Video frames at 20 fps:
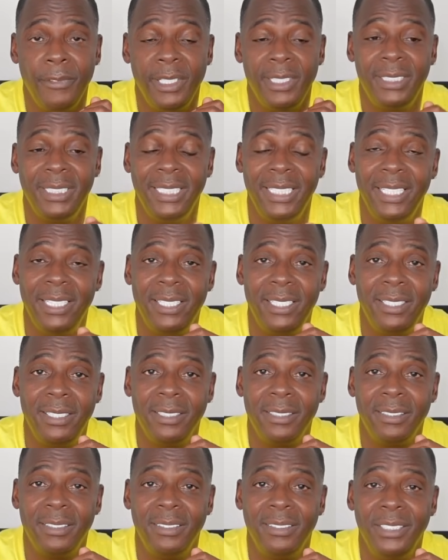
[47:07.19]
to get
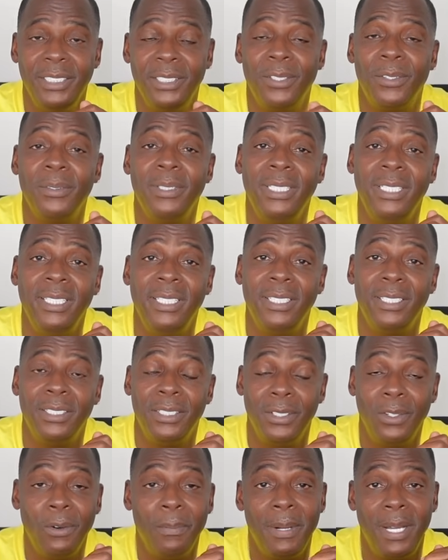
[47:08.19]
it, you don't need
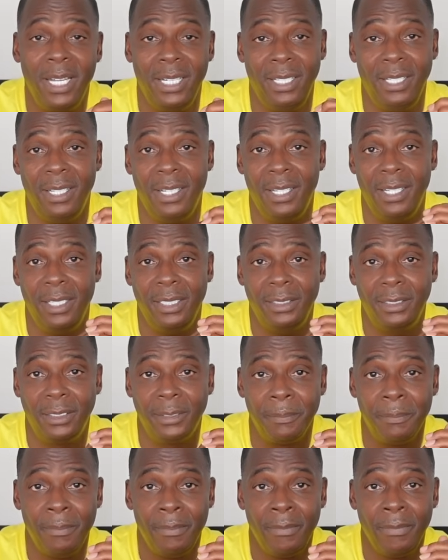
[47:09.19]
nobody,
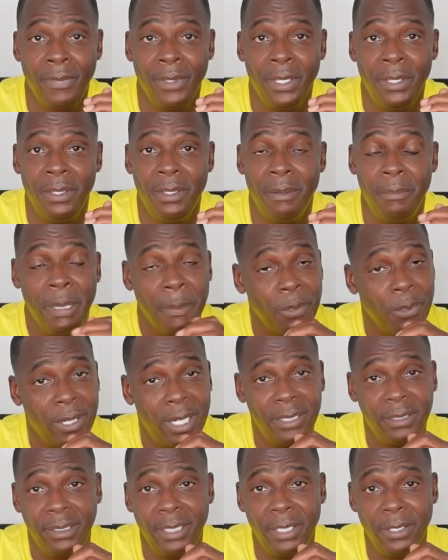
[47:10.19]
guys. Remember what
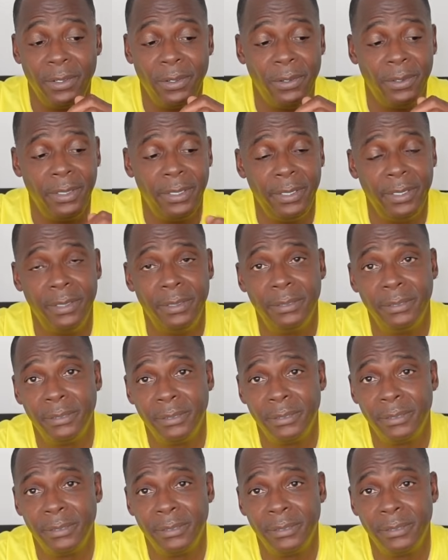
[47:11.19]
I said earlier?